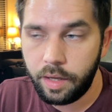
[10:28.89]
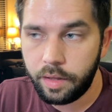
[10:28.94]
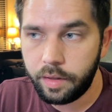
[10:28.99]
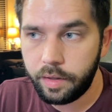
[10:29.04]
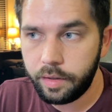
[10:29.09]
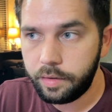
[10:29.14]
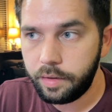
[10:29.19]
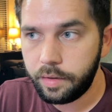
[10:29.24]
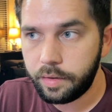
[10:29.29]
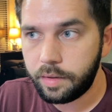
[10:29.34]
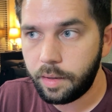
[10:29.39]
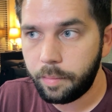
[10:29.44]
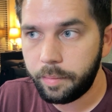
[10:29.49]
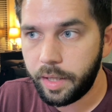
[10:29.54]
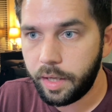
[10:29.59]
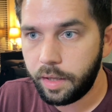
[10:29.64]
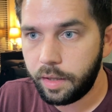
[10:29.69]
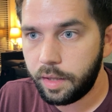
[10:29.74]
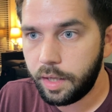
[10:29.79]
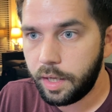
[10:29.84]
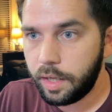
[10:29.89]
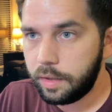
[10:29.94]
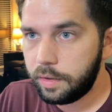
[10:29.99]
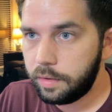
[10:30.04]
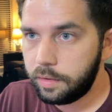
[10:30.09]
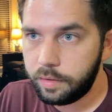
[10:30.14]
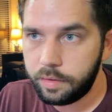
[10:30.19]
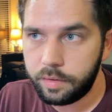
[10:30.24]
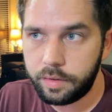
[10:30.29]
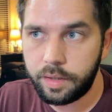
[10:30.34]
This is something that
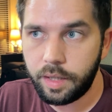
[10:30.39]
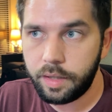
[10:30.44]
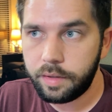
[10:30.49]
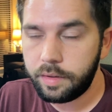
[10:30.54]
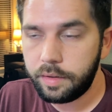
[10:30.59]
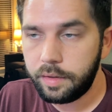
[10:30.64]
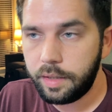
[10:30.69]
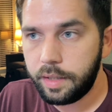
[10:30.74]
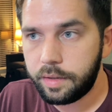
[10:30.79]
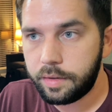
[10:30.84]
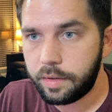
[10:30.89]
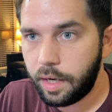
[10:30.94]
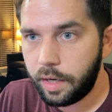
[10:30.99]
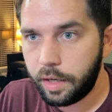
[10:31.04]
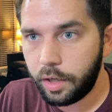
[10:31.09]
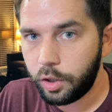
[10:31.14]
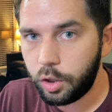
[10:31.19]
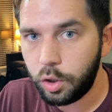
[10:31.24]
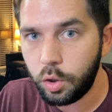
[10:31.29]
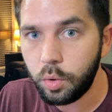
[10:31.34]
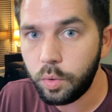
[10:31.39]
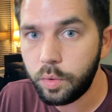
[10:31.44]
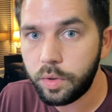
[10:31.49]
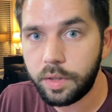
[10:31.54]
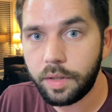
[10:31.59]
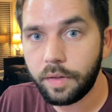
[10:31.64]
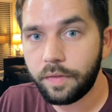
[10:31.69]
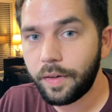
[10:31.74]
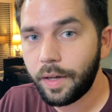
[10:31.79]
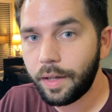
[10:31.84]
it's not a huge
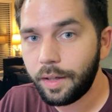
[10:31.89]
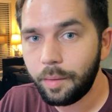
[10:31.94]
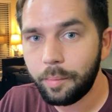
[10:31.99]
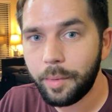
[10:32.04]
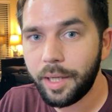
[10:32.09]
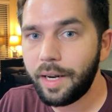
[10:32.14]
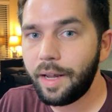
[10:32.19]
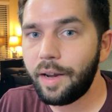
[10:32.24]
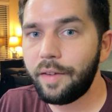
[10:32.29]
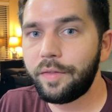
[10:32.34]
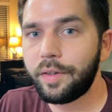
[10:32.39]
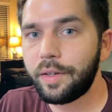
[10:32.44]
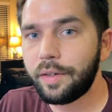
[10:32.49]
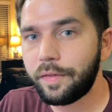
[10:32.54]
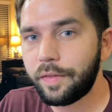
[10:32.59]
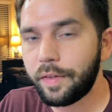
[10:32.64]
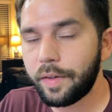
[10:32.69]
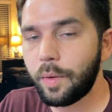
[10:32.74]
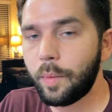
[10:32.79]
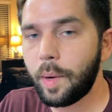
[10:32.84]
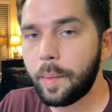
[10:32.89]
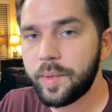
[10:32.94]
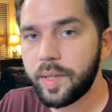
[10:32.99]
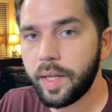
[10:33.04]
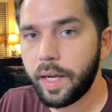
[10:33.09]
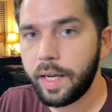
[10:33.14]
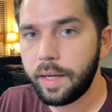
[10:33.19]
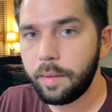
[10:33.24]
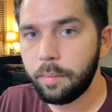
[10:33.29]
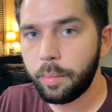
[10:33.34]
development effort for the
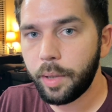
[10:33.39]
website,